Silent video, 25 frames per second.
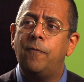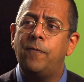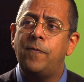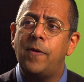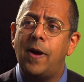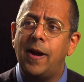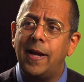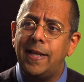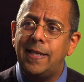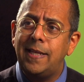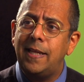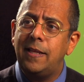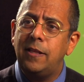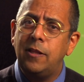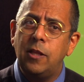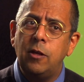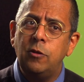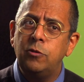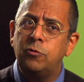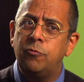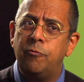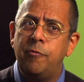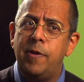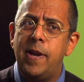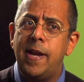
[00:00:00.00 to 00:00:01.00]
finding
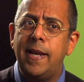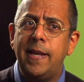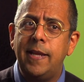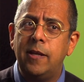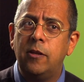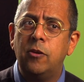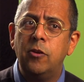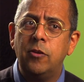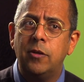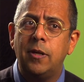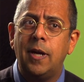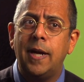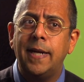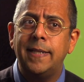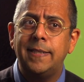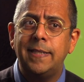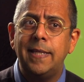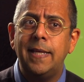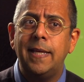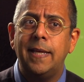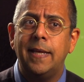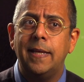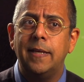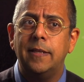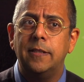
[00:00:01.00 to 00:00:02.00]
those really good
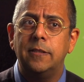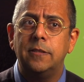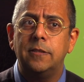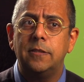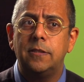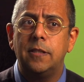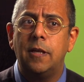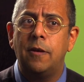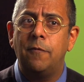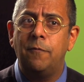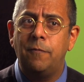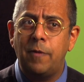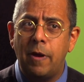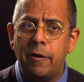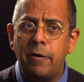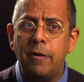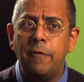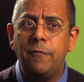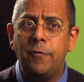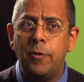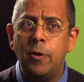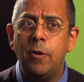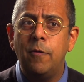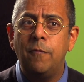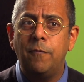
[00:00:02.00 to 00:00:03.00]
ideas are very
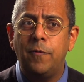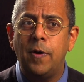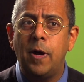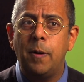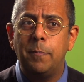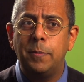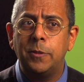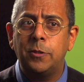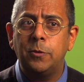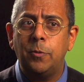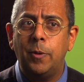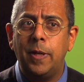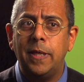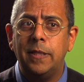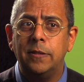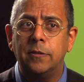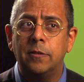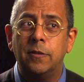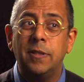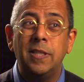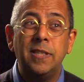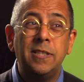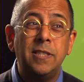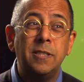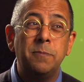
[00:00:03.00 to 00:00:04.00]
few and far between.
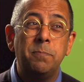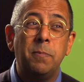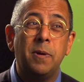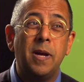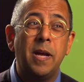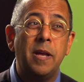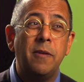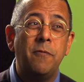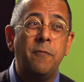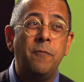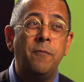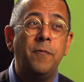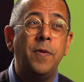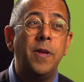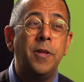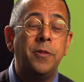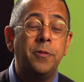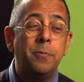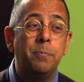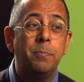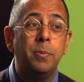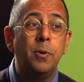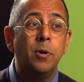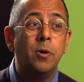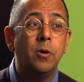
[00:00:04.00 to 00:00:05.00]
So this is my
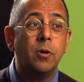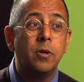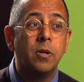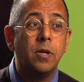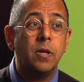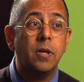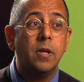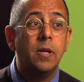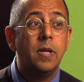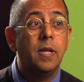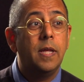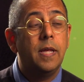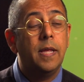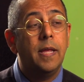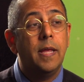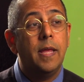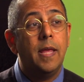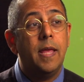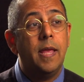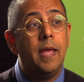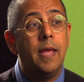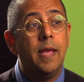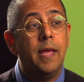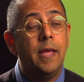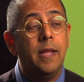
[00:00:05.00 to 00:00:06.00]
fifth book
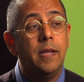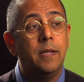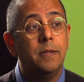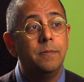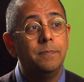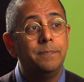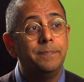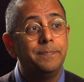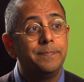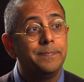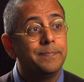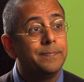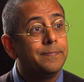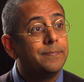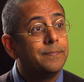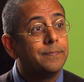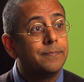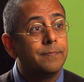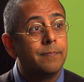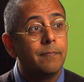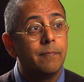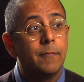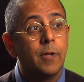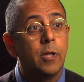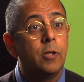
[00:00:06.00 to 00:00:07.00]
in
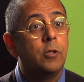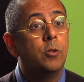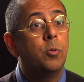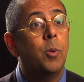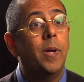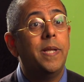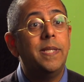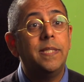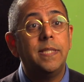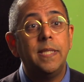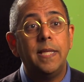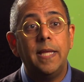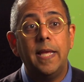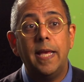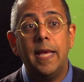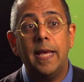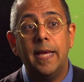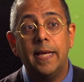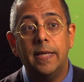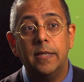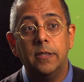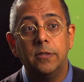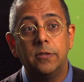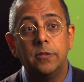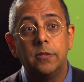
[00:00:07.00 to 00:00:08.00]
20
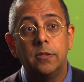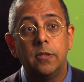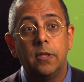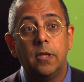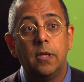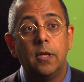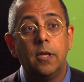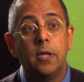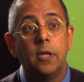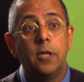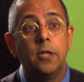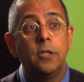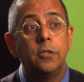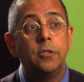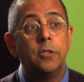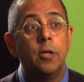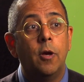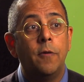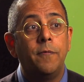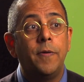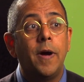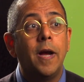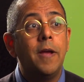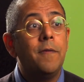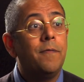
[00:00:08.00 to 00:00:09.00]
years.
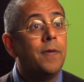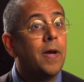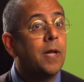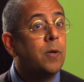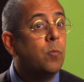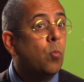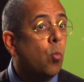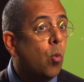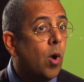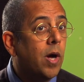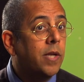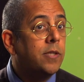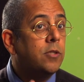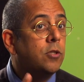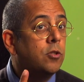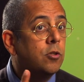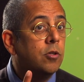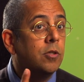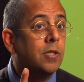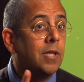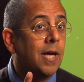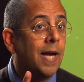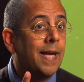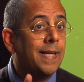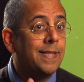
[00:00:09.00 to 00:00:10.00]
So if I find one
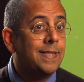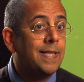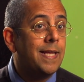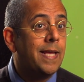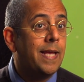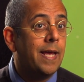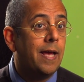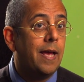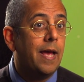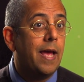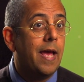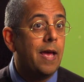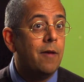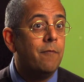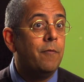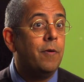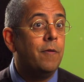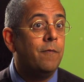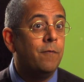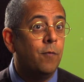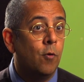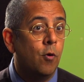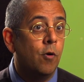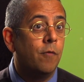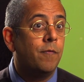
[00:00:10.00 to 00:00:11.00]
good idea every
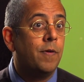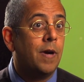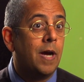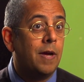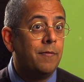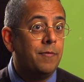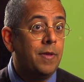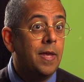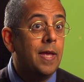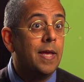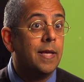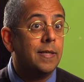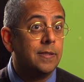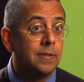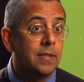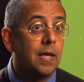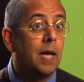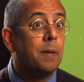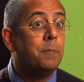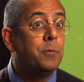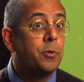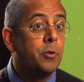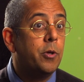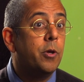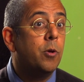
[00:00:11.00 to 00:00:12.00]
four or five years
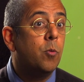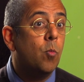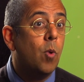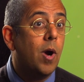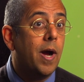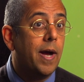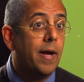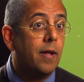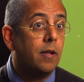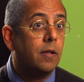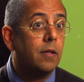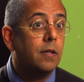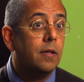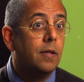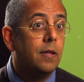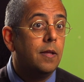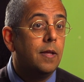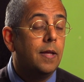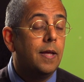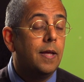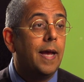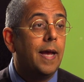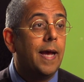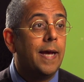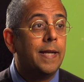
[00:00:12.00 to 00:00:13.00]
I'm doing well,
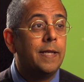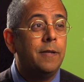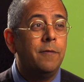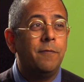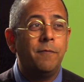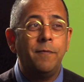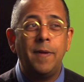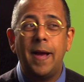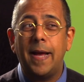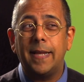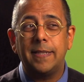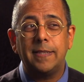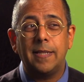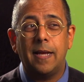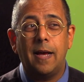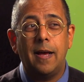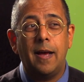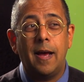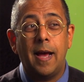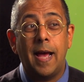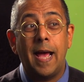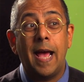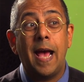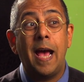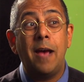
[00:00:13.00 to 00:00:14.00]
and in fact,
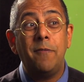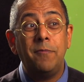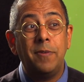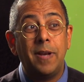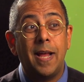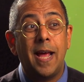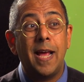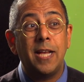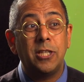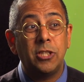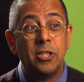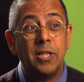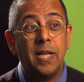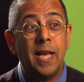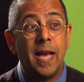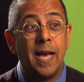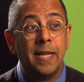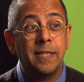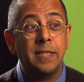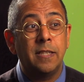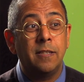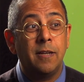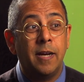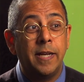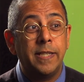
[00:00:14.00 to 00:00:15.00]
I haven't actually
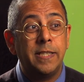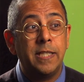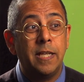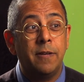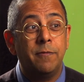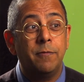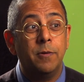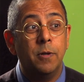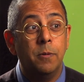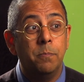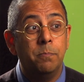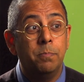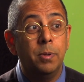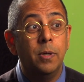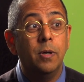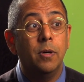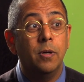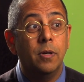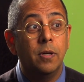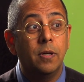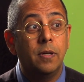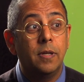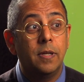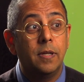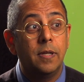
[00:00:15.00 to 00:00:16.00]
had an idea for a
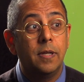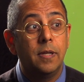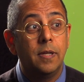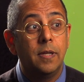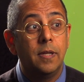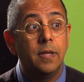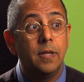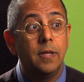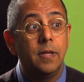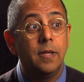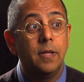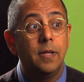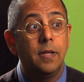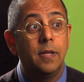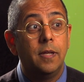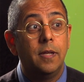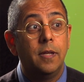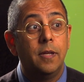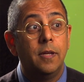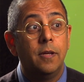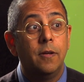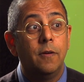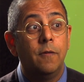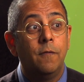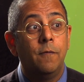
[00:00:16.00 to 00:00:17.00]
book
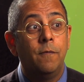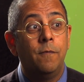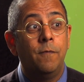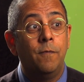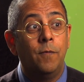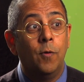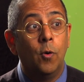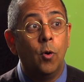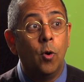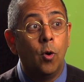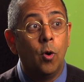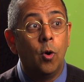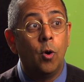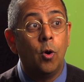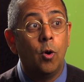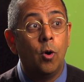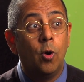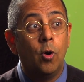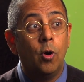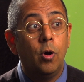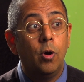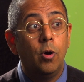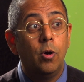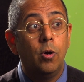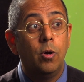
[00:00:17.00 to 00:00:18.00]

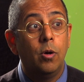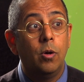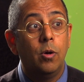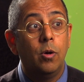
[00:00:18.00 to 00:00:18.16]
for